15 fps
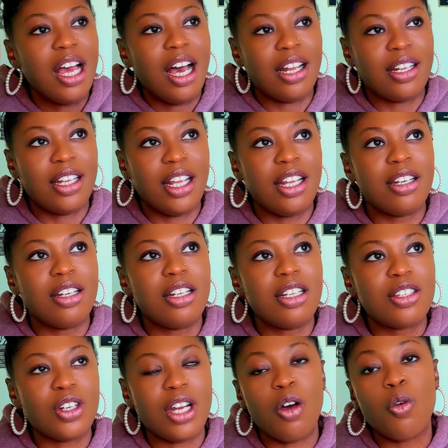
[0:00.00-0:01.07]
and then
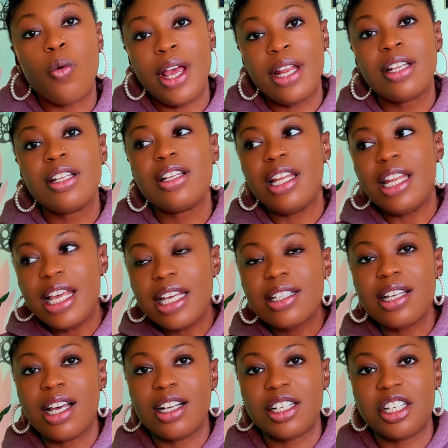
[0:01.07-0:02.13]
so that when
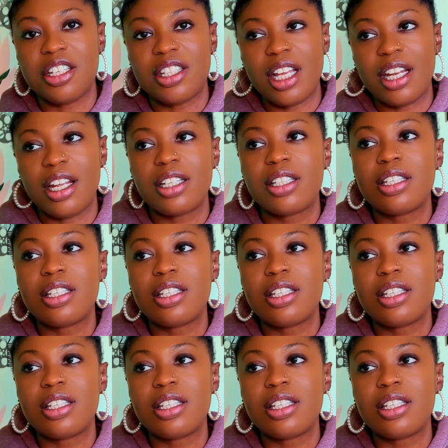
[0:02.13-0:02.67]
later she started